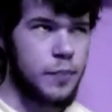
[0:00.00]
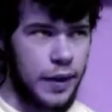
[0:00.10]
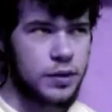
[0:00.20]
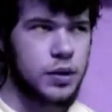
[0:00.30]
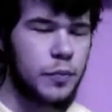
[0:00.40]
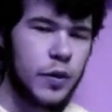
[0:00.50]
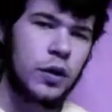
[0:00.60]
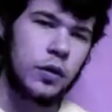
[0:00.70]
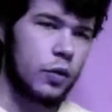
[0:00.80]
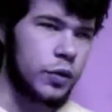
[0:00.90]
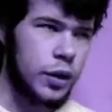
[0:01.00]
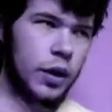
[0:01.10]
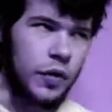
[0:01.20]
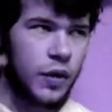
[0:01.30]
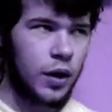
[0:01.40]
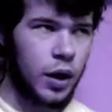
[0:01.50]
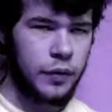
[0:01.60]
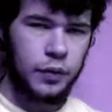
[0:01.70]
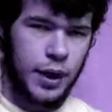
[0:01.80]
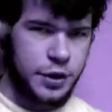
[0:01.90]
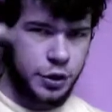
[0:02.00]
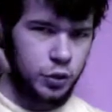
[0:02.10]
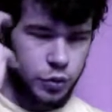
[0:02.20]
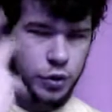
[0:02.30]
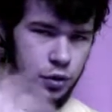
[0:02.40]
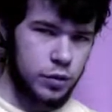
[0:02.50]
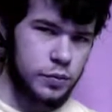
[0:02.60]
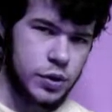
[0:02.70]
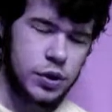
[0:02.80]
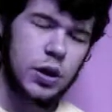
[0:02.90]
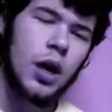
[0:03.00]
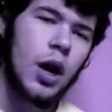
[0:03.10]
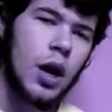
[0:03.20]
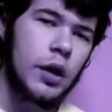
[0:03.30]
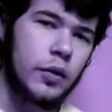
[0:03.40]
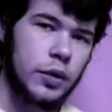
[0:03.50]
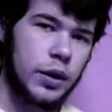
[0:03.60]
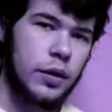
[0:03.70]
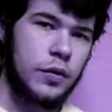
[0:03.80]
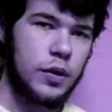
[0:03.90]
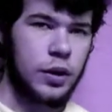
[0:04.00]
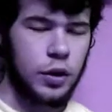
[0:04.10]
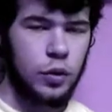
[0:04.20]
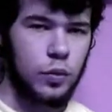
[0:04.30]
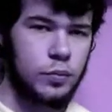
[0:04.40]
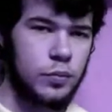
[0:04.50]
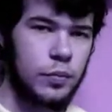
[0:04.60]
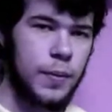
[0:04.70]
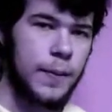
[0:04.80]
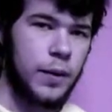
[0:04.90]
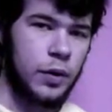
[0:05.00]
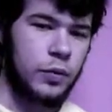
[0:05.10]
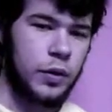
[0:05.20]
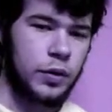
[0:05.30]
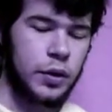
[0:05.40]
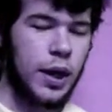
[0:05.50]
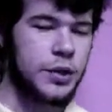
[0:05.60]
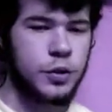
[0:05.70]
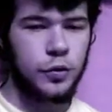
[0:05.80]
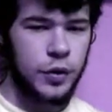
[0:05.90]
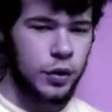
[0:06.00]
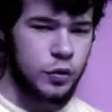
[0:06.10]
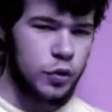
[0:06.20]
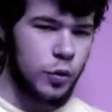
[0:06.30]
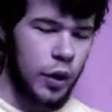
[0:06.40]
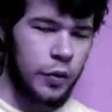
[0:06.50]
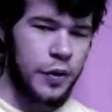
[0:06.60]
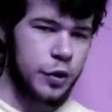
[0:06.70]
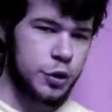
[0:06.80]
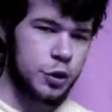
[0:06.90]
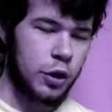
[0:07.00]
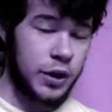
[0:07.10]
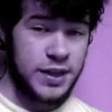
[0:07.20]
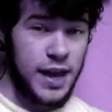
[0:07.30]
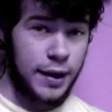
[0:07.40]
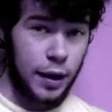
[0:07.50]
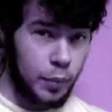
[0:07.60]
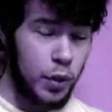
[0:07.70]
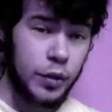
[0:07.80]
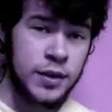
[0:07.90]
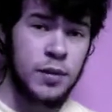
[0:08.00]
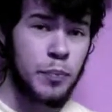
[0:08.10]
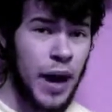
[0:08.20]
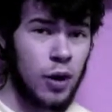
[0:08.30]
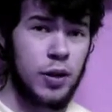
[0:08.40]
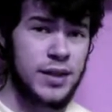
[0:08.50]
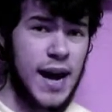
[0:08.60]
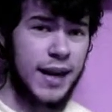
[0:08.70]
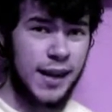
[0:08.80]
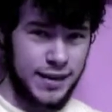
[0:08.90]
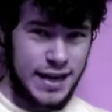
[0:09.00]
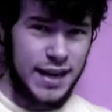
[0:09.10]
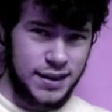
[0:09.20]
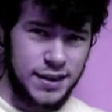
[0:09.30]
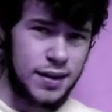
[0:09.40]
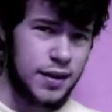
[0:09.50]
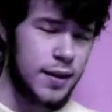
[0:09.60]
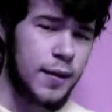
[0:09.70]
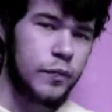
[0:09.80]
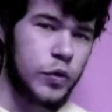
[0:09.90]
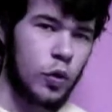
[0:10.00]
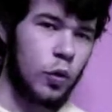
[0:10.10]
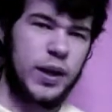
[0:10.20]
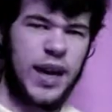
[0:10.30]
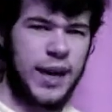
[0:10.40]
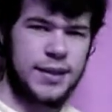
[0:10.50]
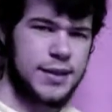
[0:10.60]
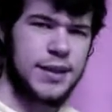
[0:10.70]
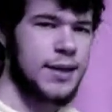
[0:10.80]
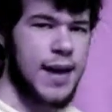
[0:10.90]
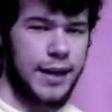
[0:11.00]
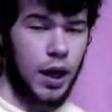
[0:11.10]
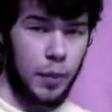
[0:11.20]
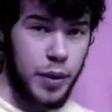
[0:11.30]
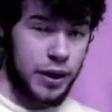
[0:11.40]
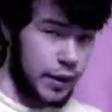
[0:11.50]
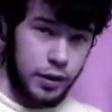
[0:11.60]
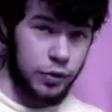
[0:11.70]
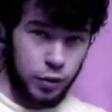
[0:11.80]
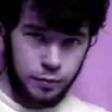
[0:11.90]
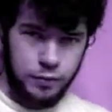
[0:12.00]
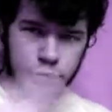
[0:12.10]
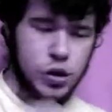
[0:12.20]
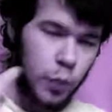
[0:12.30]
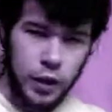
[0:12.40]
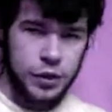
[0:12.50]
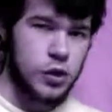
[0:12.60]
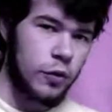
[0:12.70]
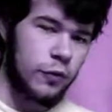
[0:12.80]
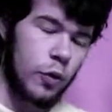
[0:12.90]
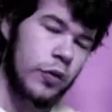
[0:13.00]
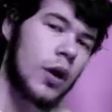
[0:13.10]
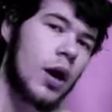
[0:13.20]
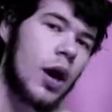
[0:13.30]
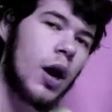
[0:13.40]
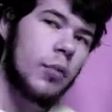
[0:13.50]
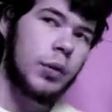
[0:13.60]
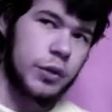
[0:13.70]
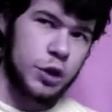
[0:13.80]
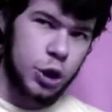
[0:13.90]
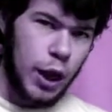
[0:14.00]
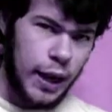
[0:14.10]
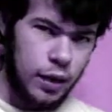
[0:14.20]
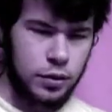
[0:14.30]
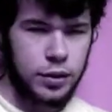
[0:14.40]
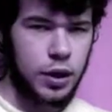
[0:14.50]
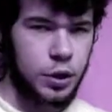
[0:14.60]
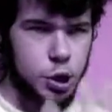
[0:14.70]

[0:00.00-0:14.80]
to make something, they're only going to think on logical terms. They're only going to think like, oh, you know, the only logical thing you do other than a shark attacking a boat is a bear attacking a tent, or an ant attacking a picnic, or so on and so forth. But with a child